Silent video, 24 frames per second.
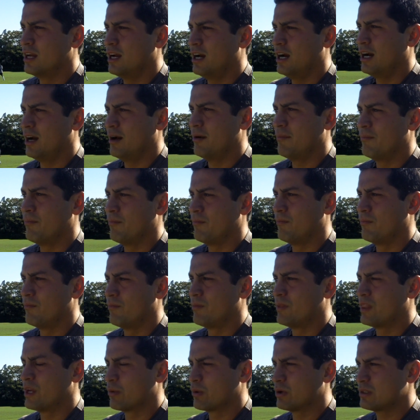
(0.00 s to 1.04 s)
Um,
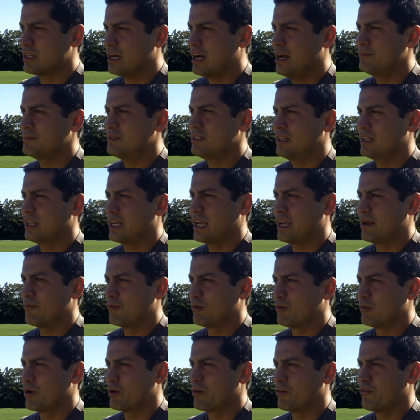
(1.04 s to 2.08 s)
there were times in the
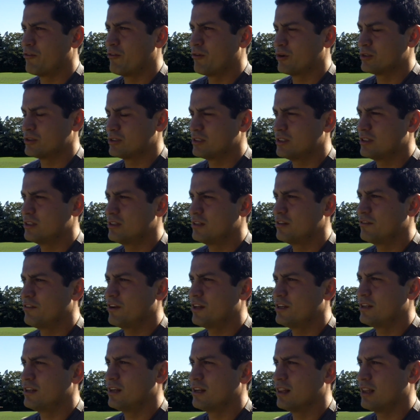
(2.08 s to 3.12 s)
game when we were forced into
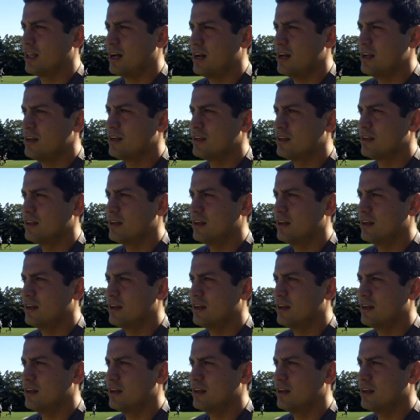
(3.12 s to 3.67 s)
defending a lot.